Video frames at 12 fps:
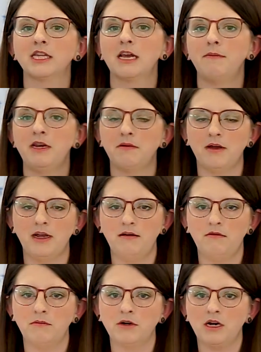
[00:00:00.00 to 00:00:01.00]
else coming to
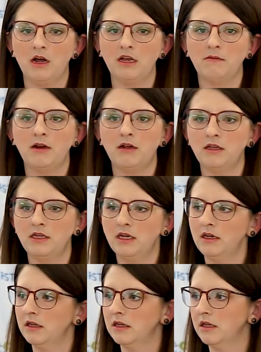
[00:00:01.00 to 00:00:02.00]
mind when we're talking about all these
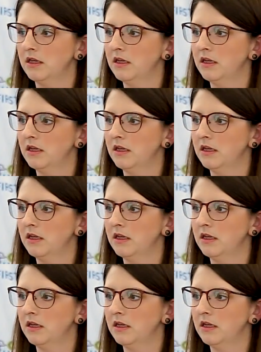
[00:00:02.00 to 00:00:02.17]
things?